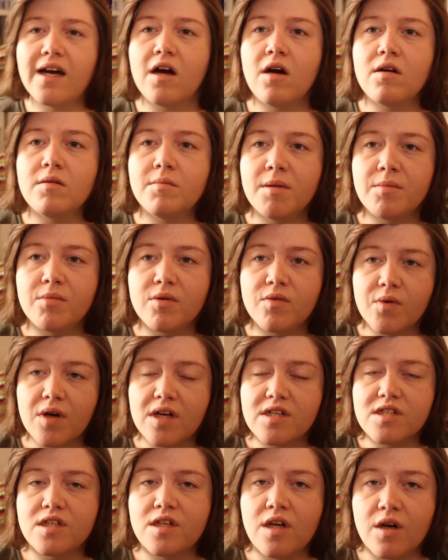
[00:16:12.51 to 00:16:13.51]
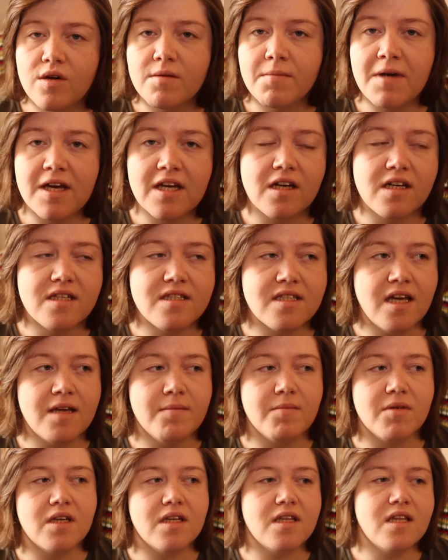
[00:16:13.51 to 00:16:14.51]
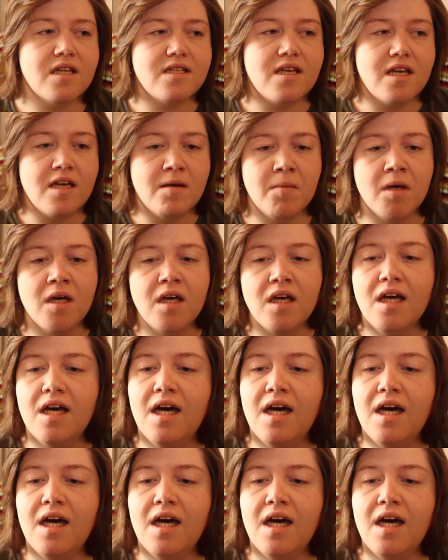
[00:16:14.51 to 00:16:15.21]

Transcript: I can't remember if we actually know the main guy's name, but there's him